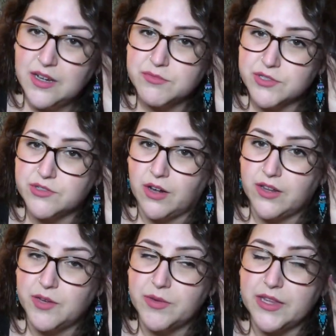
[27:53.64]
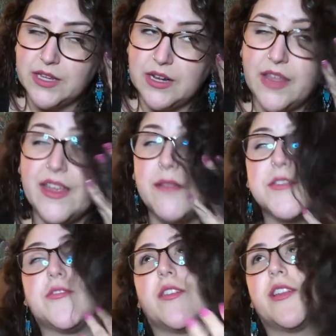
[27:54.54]
I'm just struggling with it. I think I'm
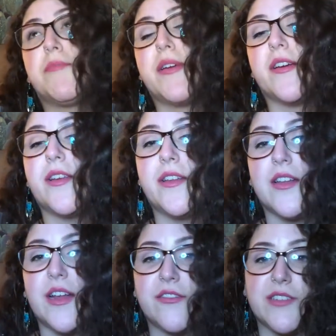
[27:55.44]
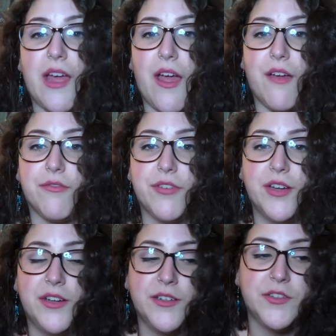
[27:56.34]
just struggling period and I just have
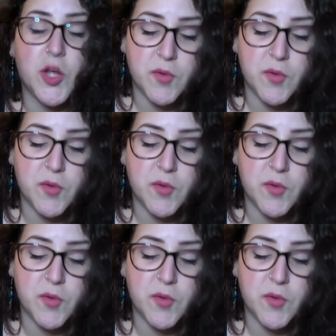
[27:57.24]
no